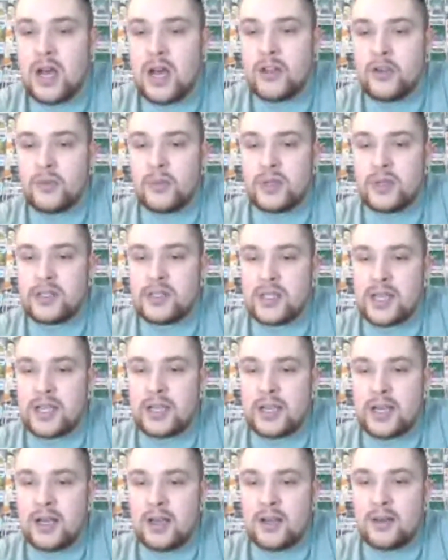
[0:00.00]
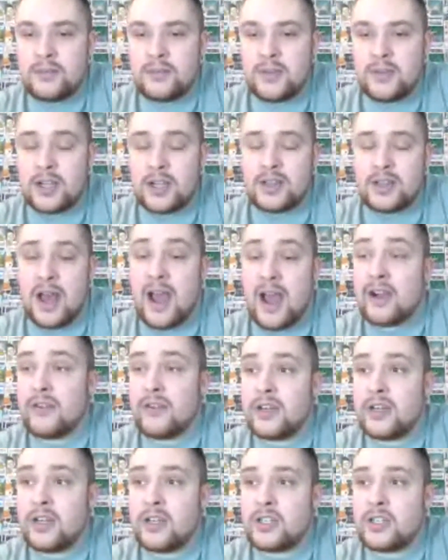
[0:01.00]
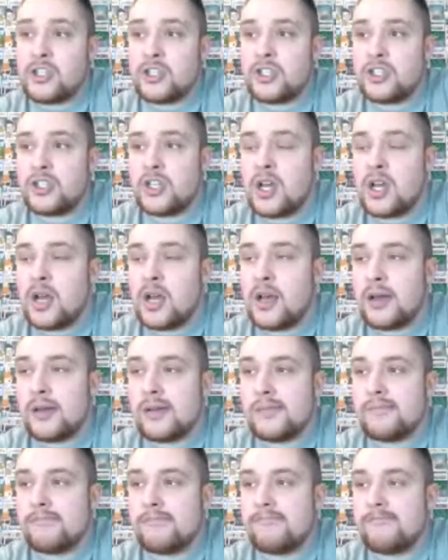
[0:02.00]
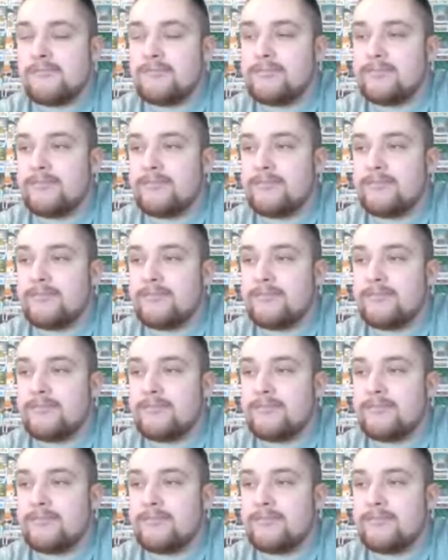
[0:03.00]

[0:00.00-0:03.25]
Other ones like Luck of the Irish, High